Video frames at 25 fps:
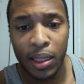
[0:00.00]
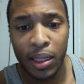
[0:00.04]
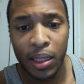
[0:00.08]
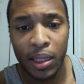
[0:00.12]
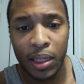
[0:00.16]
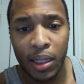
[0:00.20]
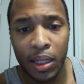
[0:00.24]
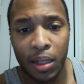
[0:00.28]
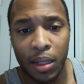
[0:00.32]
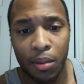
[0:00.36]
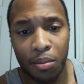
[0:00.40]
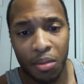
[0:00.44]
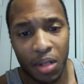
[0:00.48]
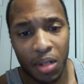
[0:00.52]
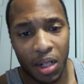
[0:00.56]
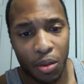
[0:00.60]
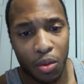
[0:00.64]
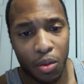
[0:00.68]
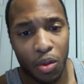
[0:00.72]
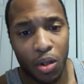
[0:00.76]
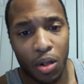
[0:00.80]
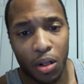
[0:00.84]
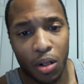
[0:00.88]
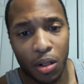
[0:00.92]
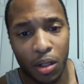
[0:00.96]
in my
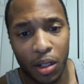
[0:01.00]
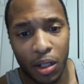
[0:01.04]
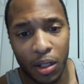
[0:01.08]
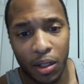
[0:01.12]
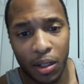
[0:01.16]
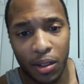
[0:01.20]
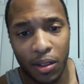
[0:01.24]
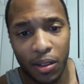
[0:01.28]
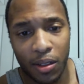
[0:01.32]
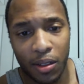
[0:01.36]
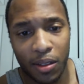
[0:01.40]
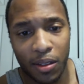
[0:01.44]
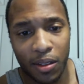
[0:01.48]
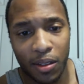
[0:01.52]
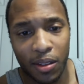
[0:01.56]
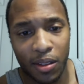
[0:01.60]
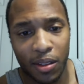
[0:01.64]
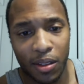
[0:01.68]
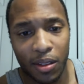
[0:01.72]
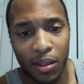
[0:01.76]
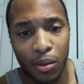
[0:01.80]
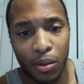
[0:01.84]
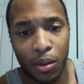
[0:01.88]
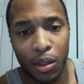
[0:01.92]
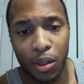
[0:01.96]
walk
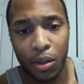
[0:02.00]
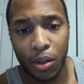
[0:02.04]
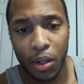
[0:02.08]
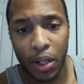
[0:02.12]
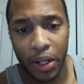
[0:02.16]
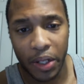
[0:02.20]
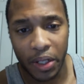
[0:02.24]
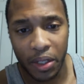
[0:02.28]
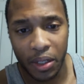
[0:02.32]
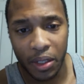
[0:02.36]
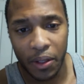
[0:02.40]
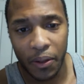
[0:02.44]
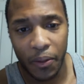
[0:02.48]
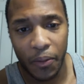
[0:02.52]
with Christ.